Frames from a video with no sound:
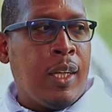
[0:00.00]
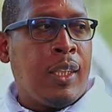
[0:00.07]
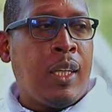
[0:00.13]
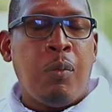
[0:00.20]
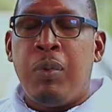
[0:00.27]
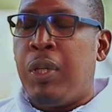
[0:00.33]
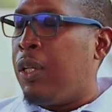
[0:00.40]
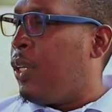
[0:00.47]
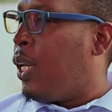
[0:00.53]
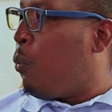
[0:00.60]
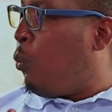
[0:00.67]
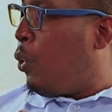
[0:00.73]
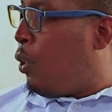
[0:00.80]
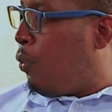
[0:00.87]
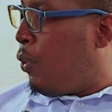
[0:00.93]
something the
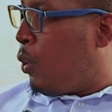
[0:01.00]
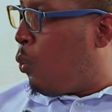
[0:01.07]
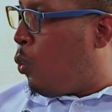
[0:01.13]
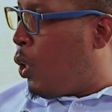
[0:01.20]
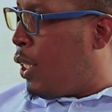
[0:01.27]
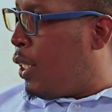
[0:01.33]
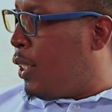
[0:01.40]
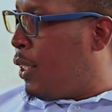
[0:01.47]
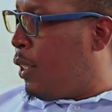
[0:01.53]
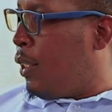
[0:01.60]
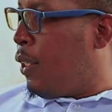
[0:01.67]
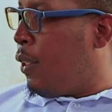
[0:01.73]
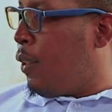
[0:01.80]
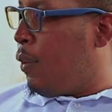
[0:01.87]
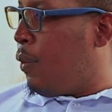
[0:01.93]
boyfriend wants.